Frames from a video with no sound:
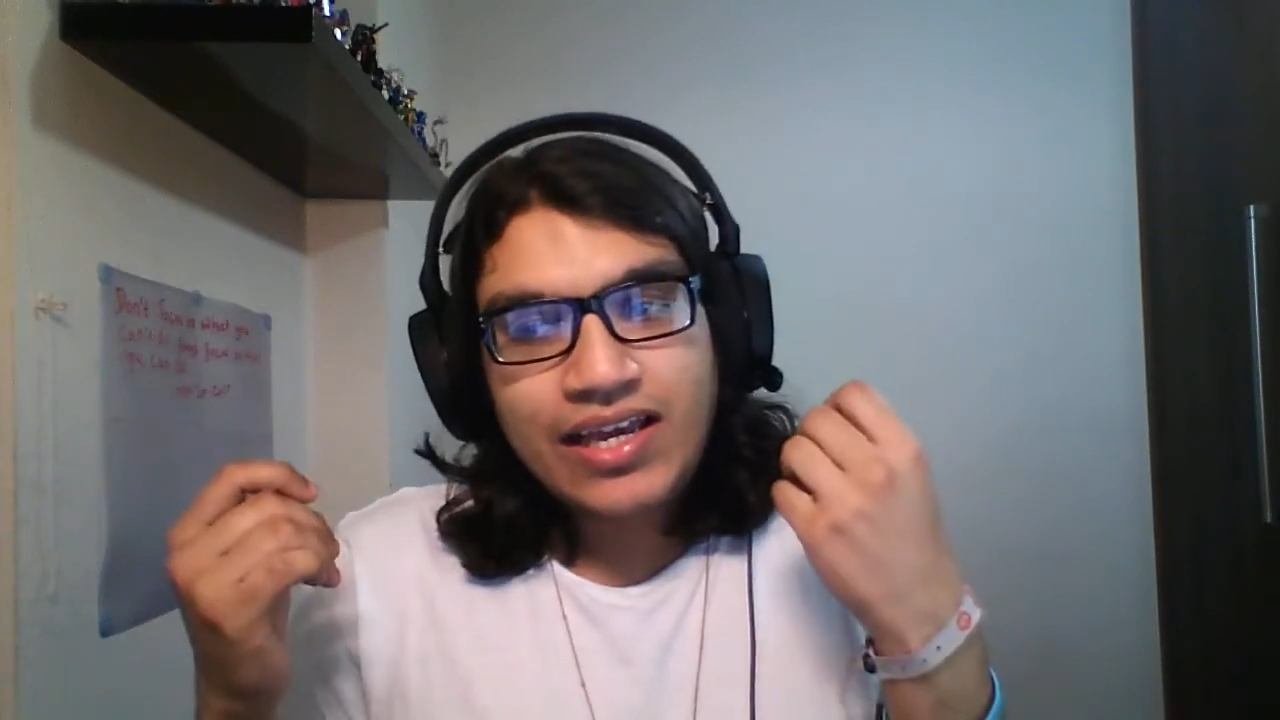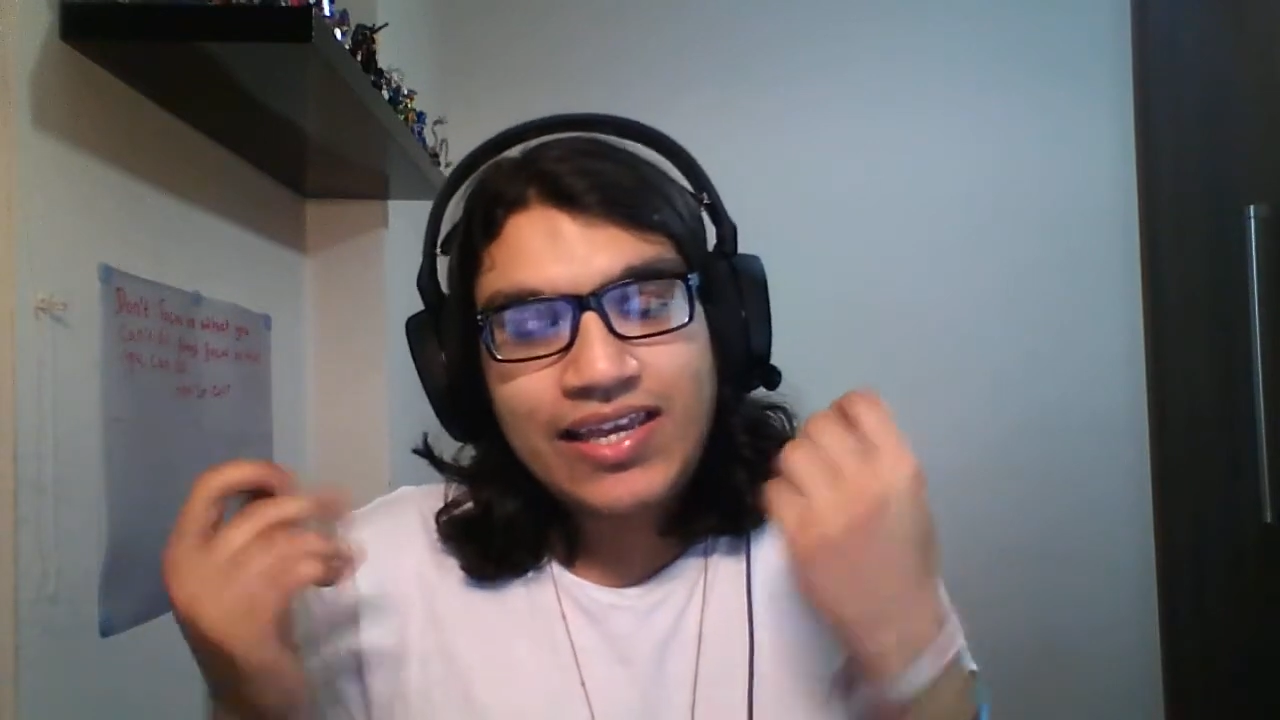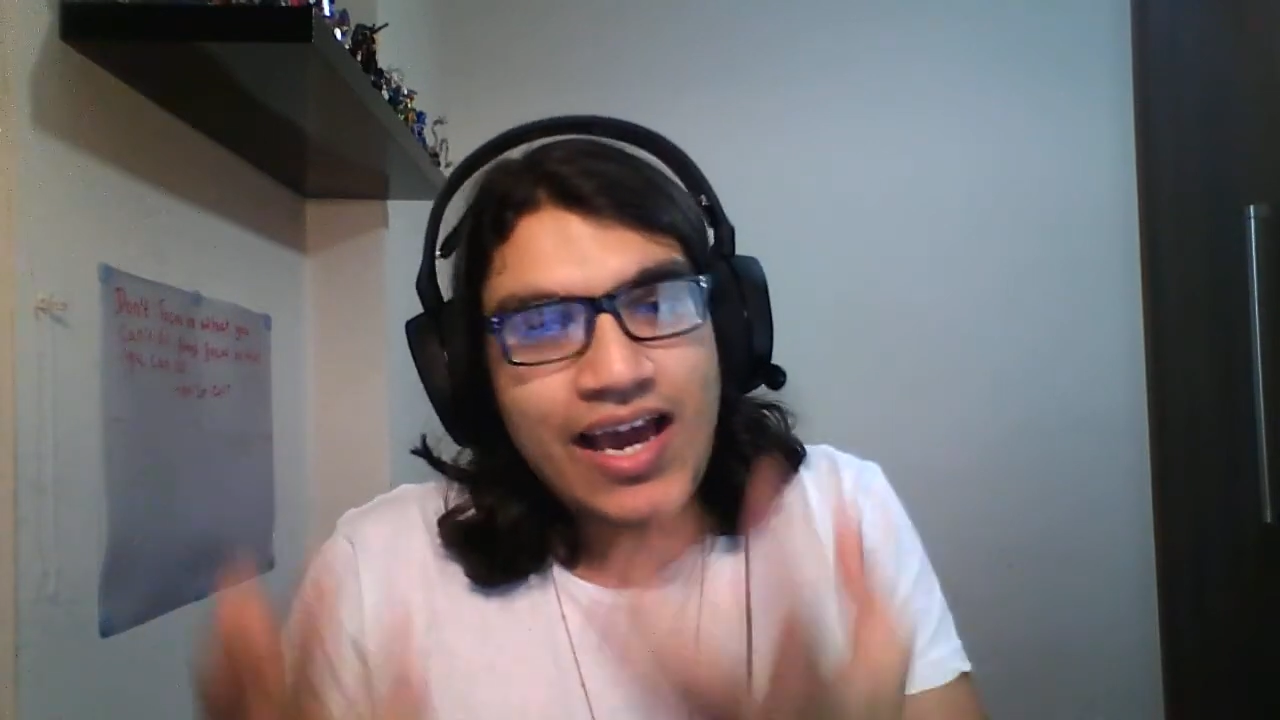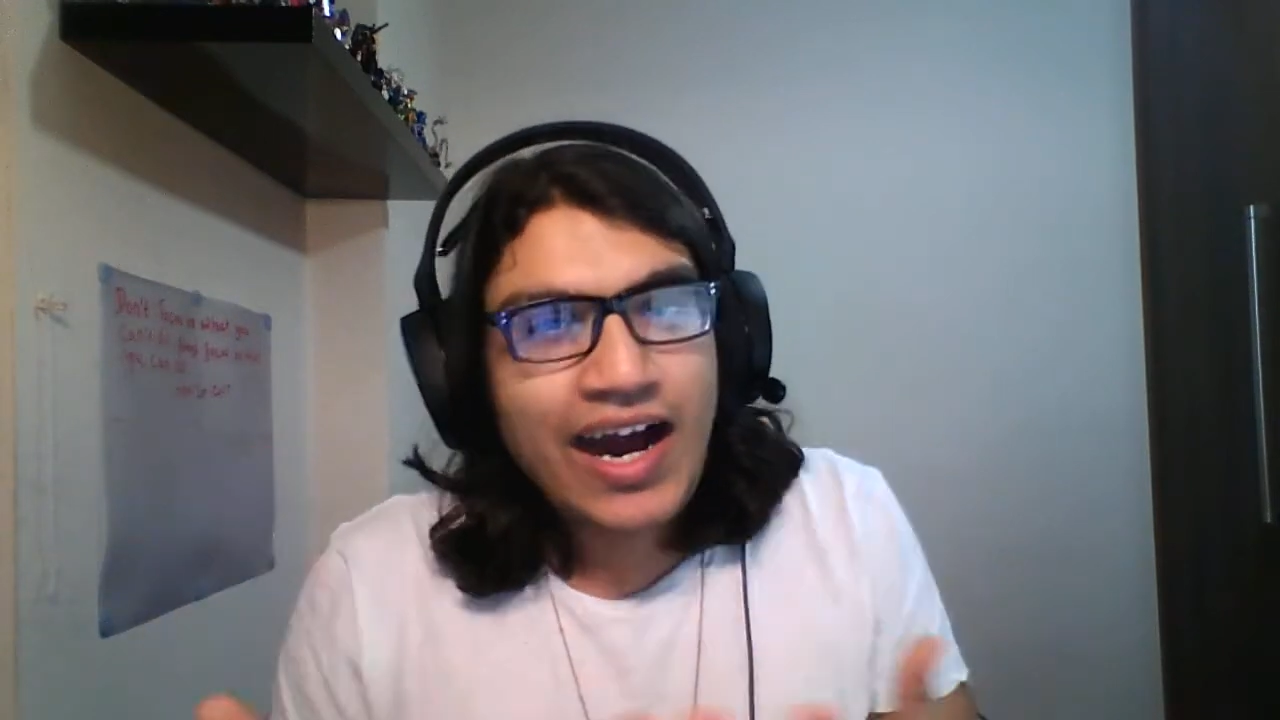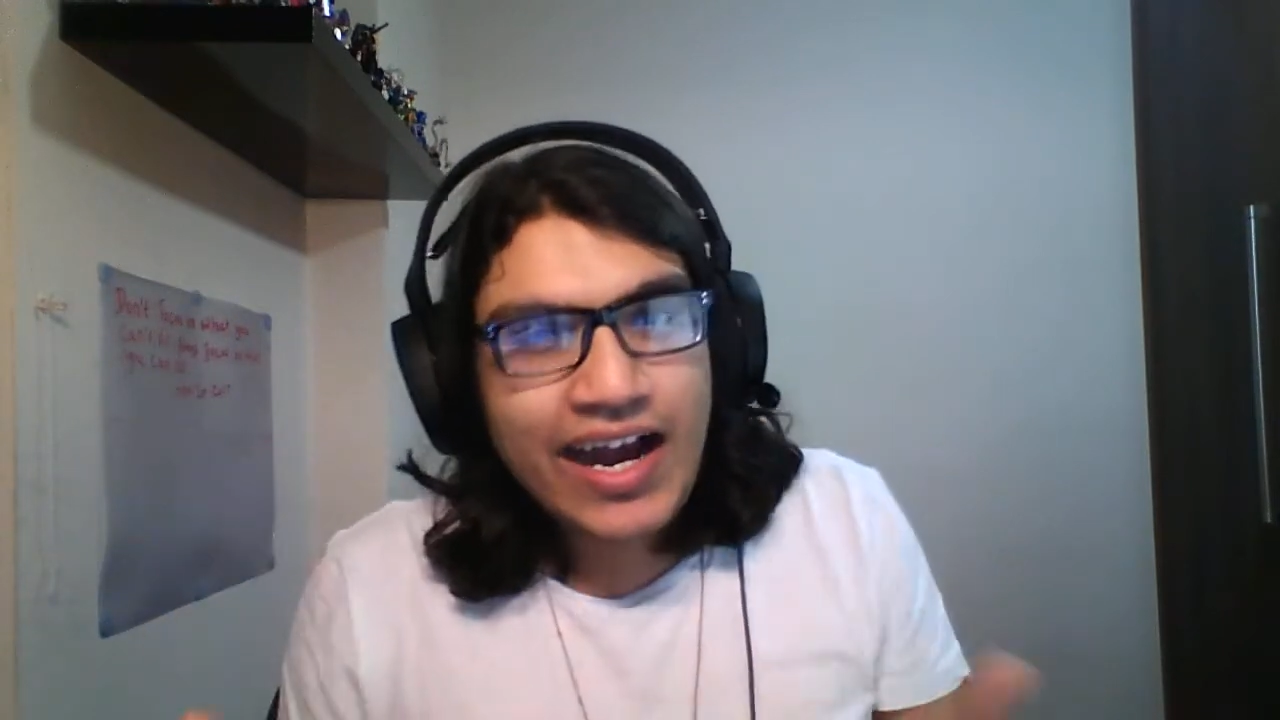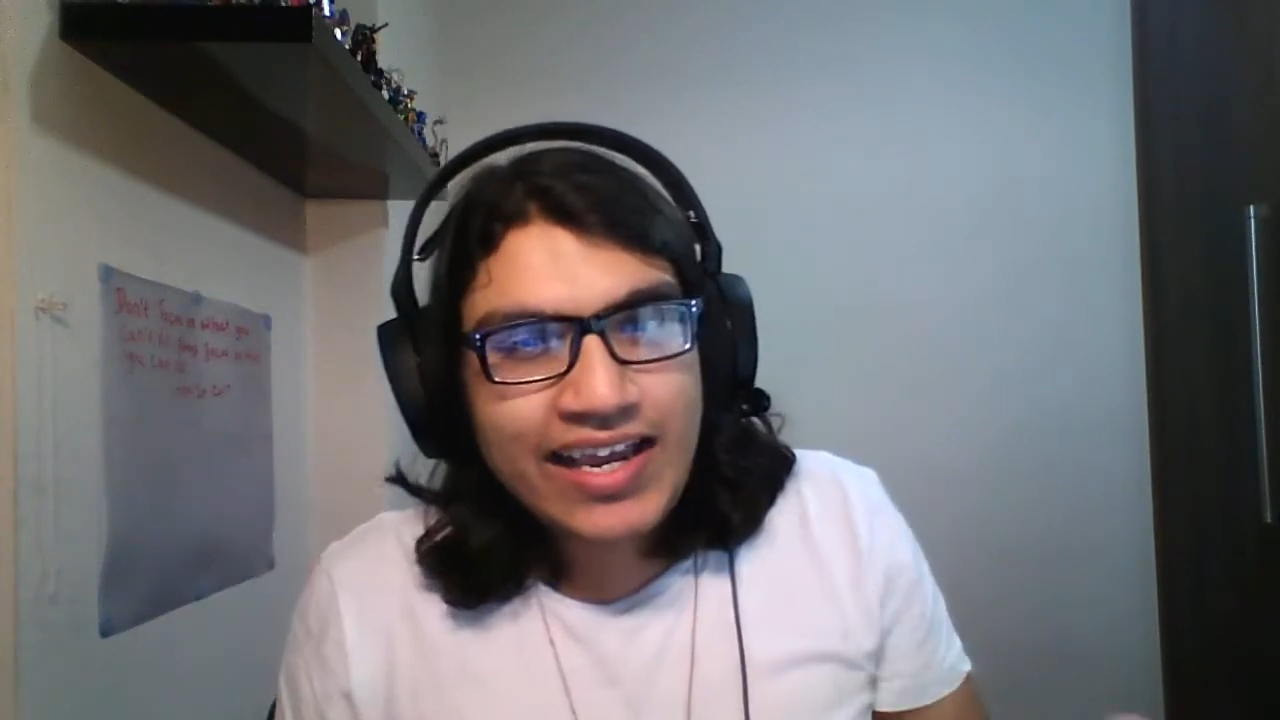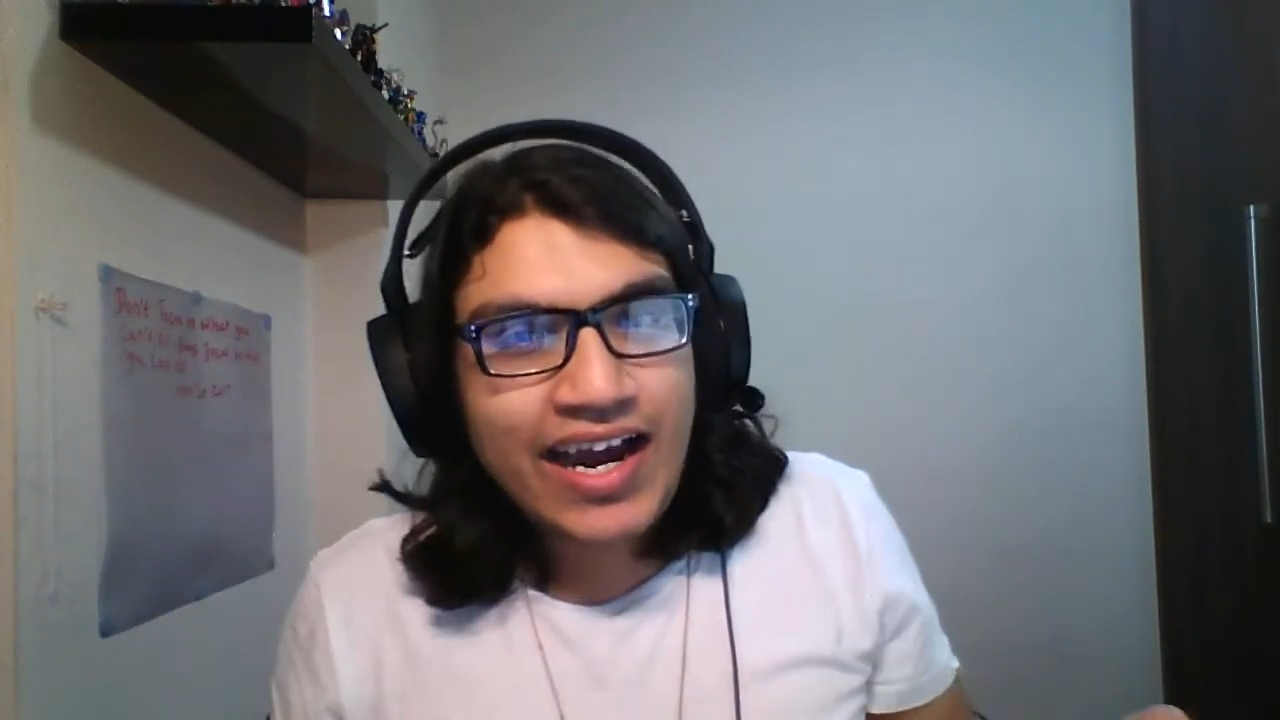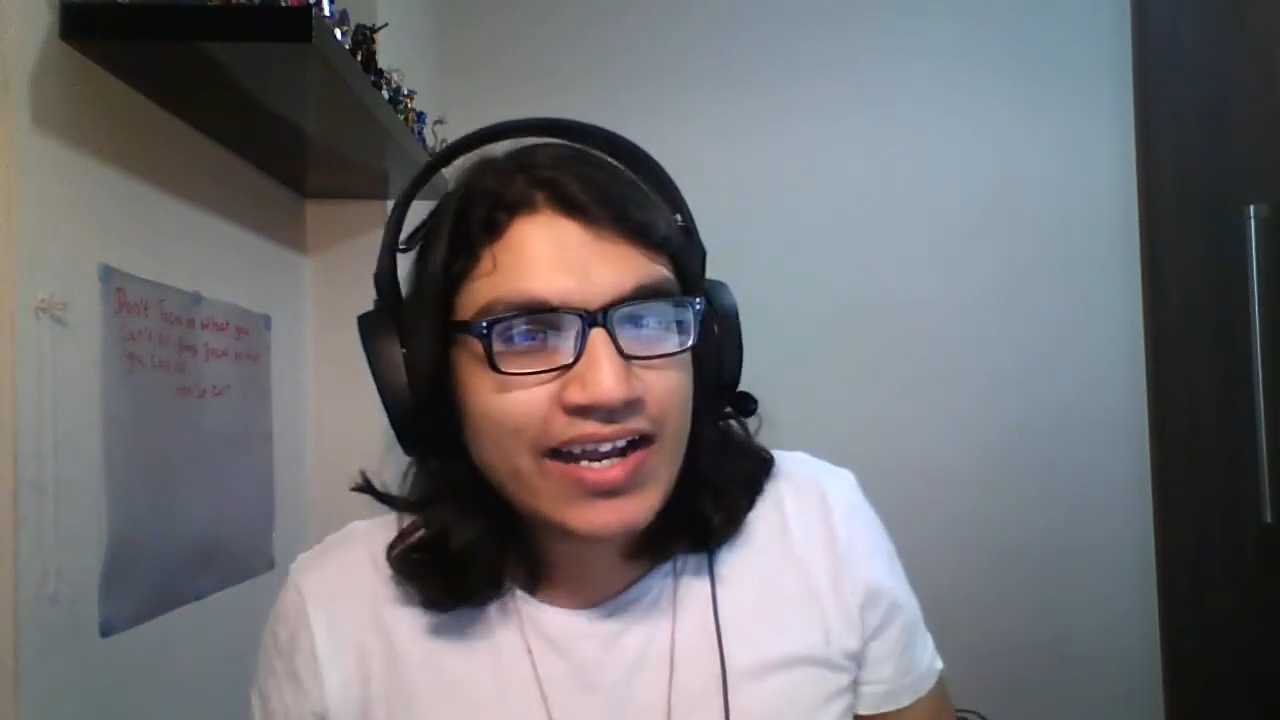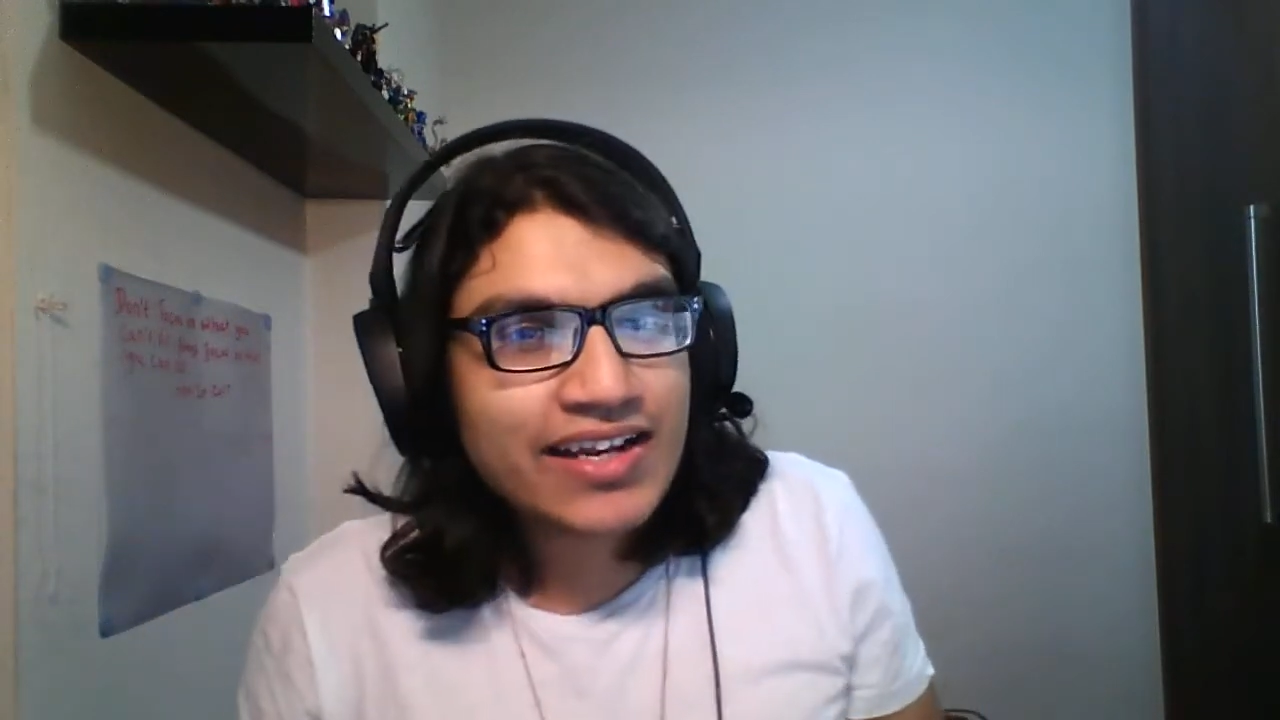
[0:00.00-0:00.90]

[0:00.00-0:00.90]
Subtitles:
yeah, I kind